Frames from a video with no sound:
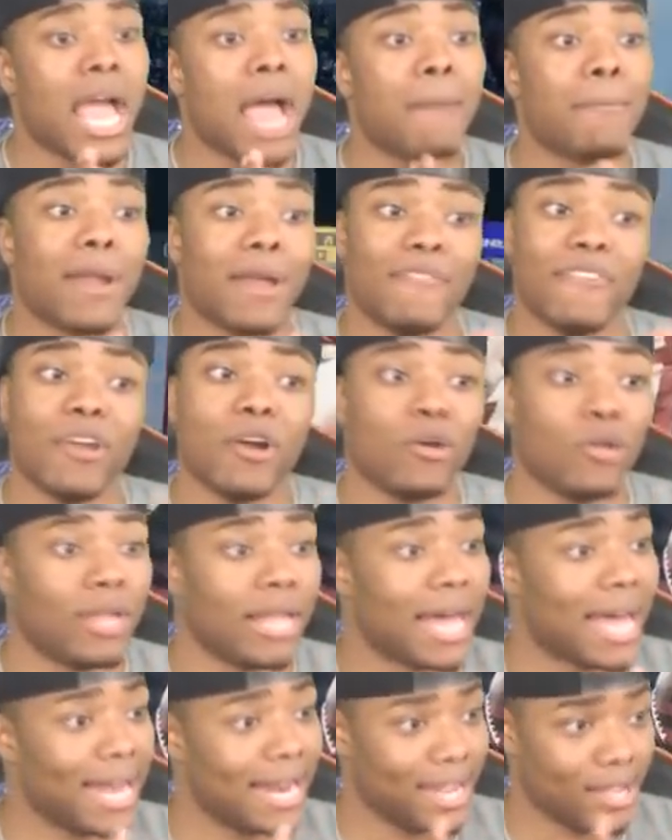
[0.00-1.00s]
I'm not even gonna
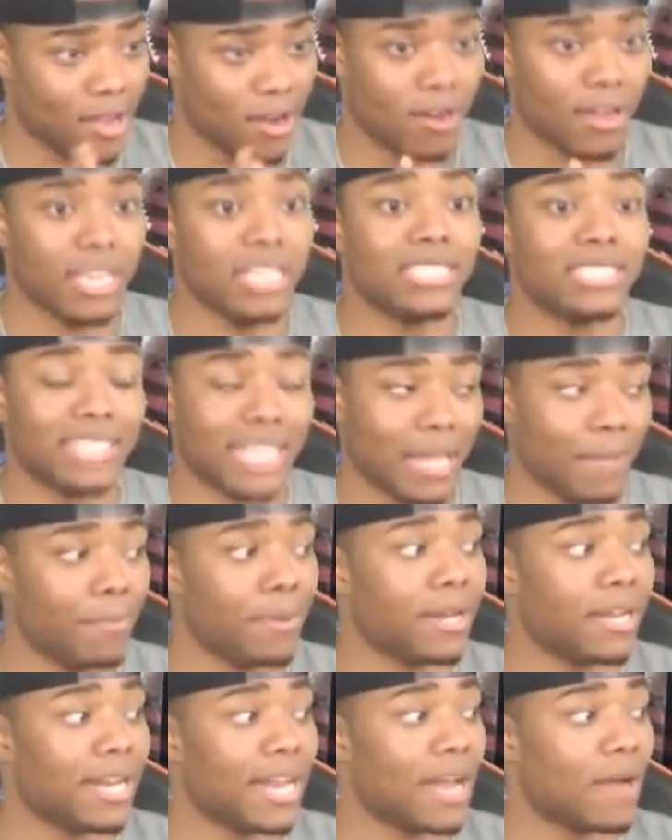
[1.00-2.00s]
lie to y'all. He stay
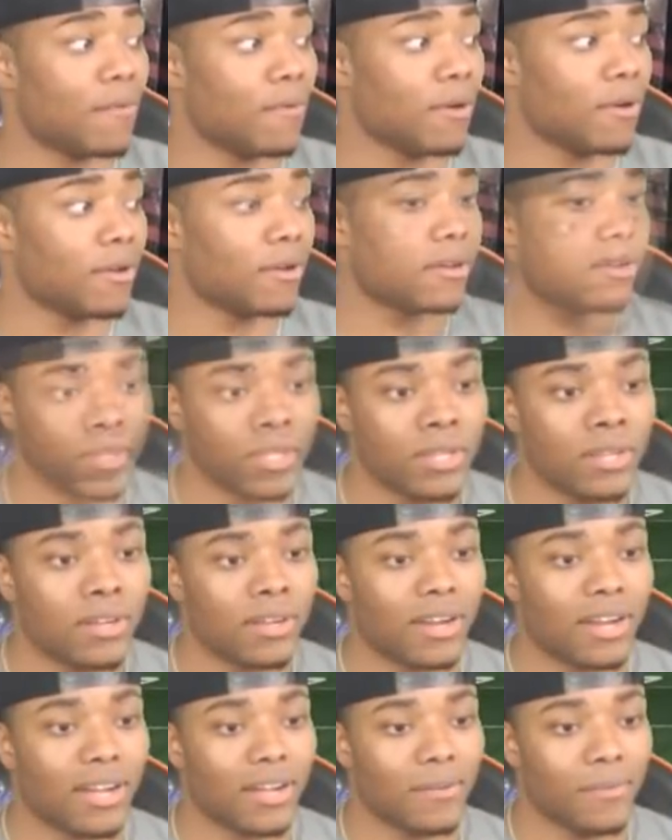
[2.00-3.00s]
putting that work.
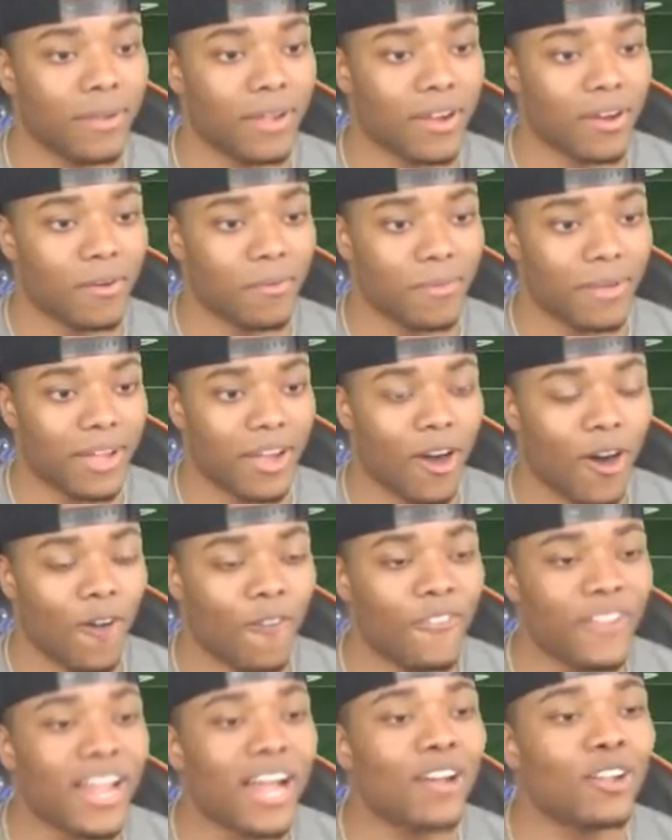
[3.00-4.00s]
All right, here we go, man.
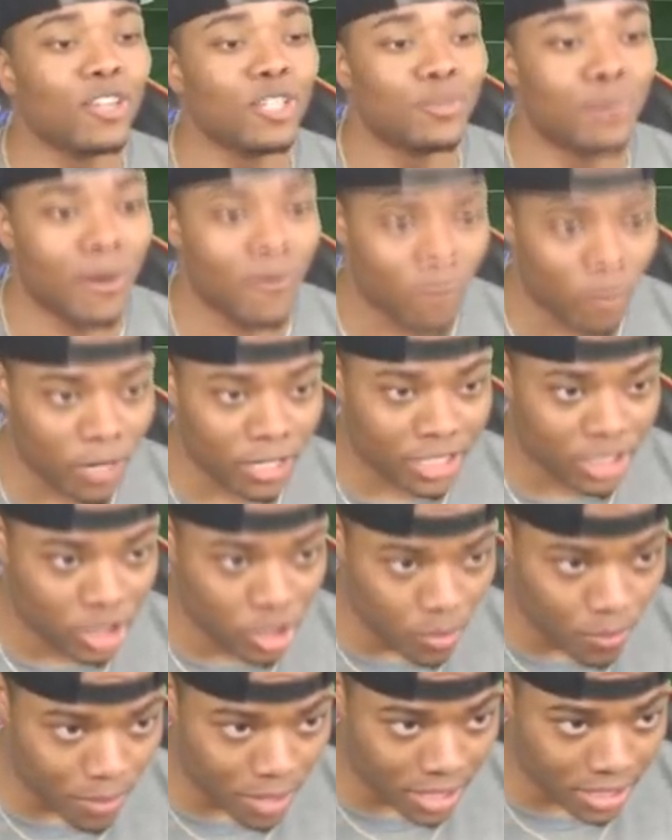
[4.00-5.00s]
Hopefully I don't lose my voice
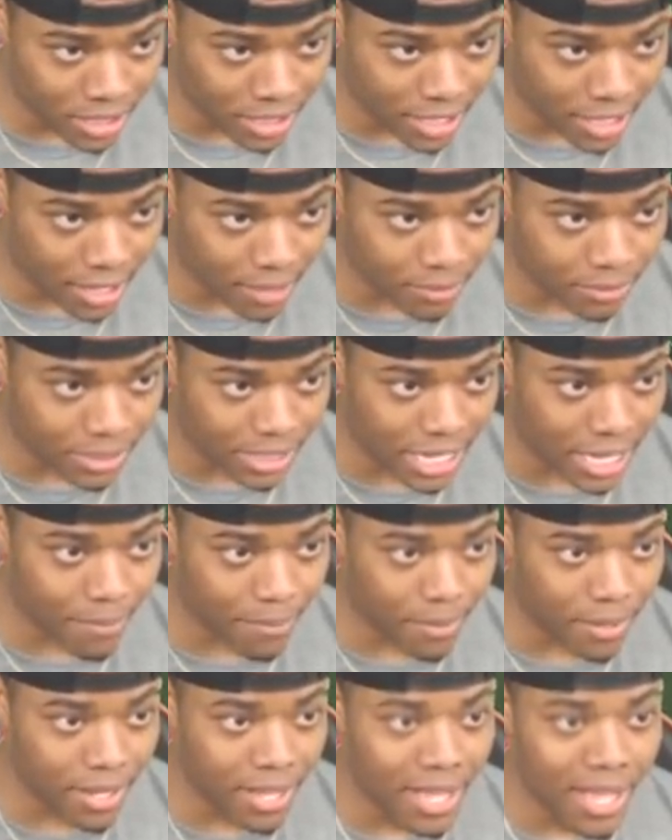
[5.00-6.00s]
too much. You know what I'm saying?
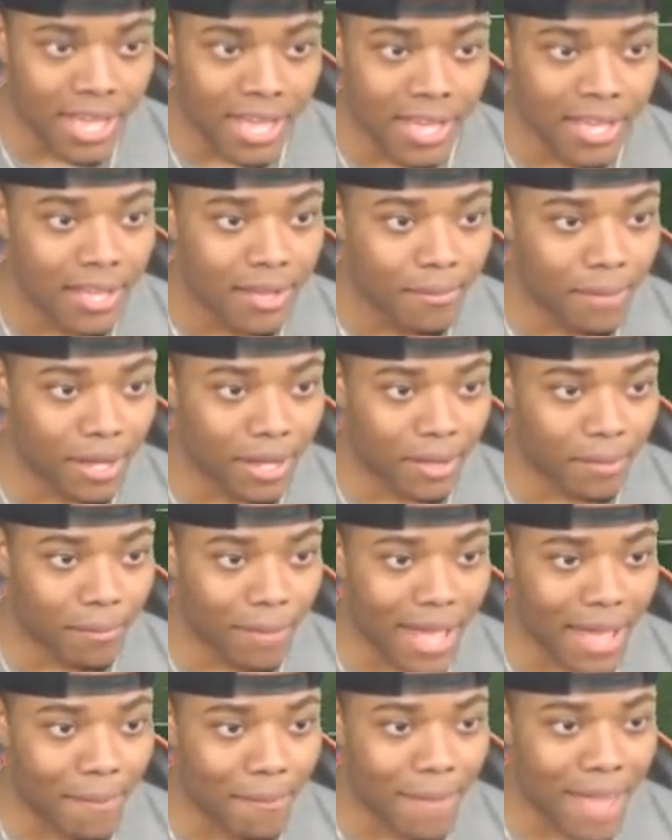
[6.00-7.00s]
But but
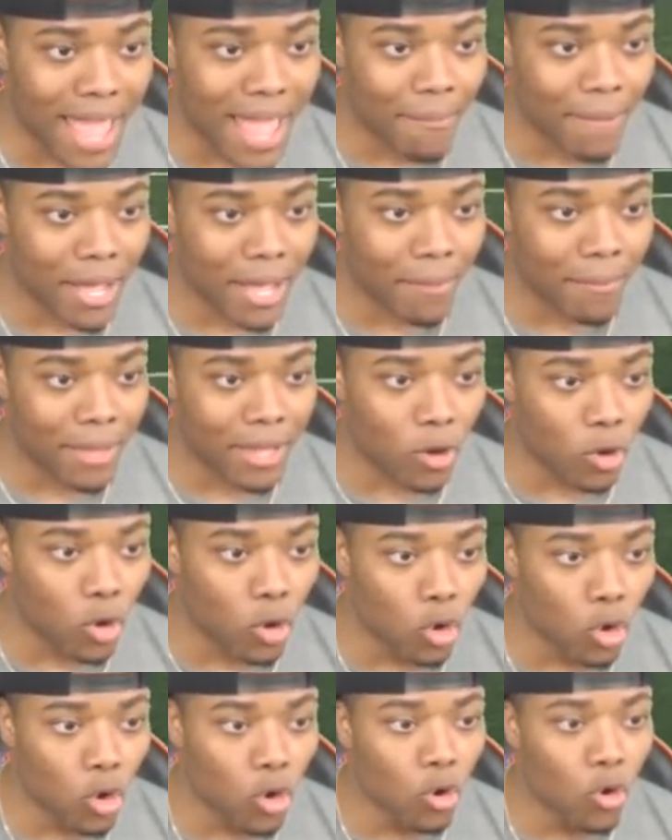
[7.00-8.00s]
Matt Matt might make.
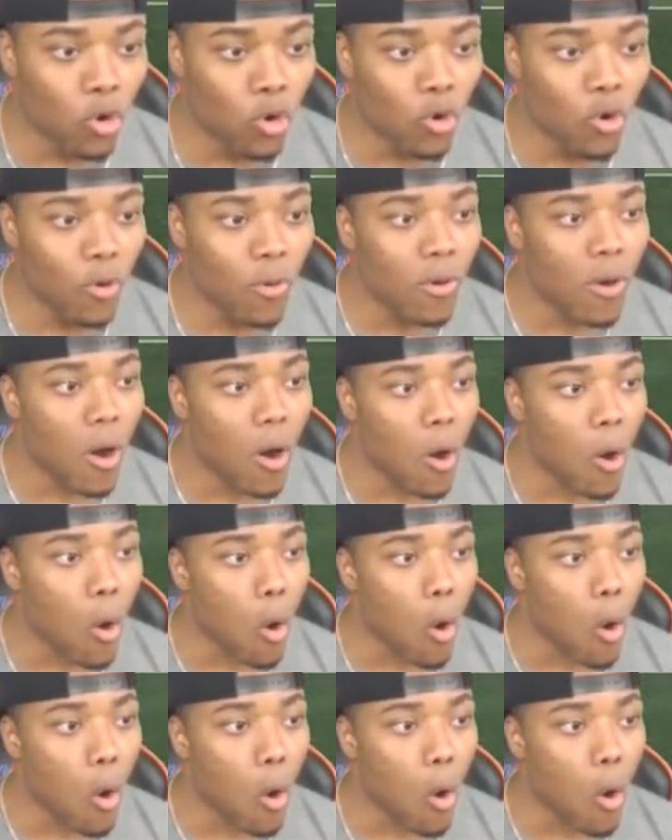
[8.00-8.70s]
Ooh.